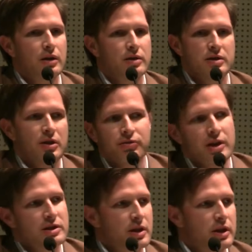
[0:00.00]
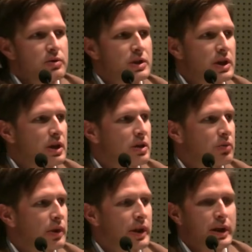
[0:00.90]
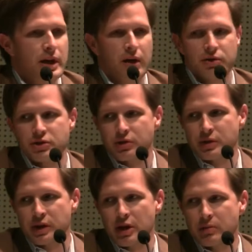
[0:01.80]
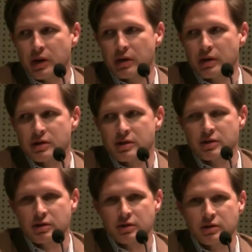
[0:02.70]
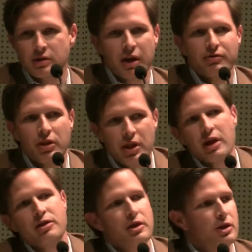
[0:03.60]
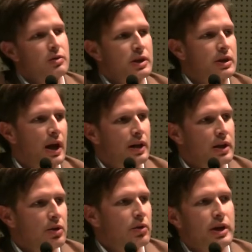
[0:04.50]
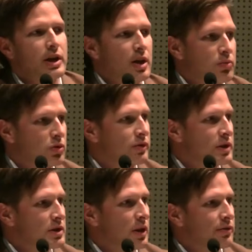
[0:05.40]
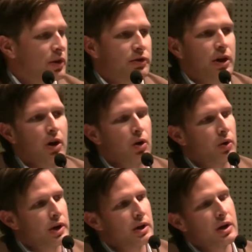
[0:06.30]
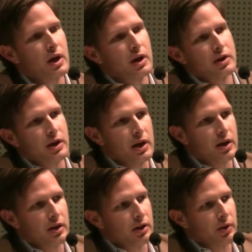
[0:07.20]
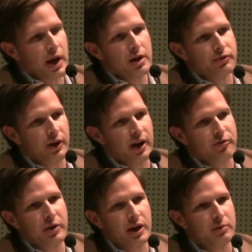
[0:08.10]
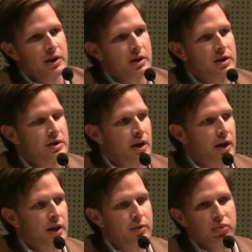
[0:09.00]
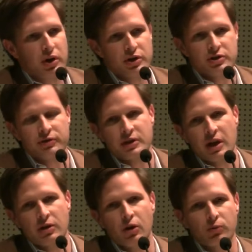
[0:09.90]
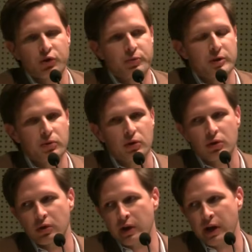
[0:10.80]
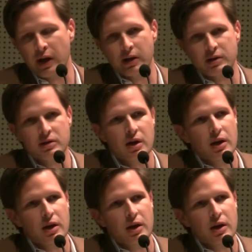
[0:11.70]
the stuff they say you did when they announce your indictment is not even they think you did that. They know they can't prove this stuff. They'll say, oh, he eh, you know, ate five babies and punched 10 homeless people and